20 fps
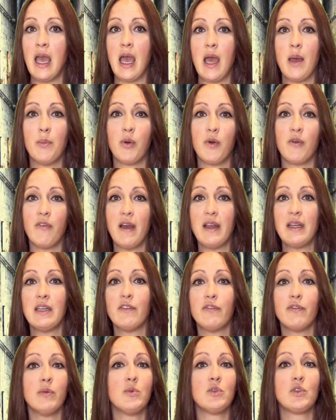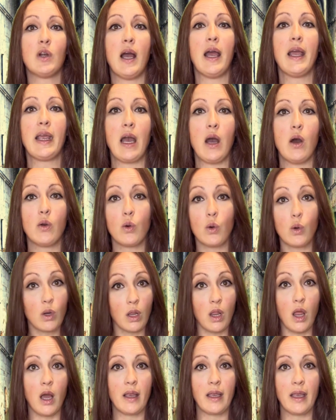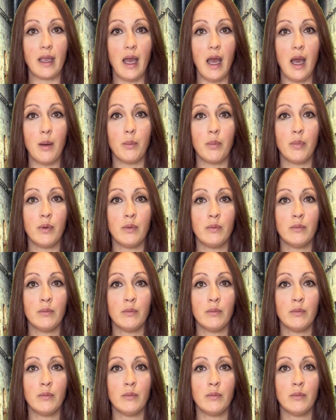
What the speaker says: and prevent it from drying out or clogging up.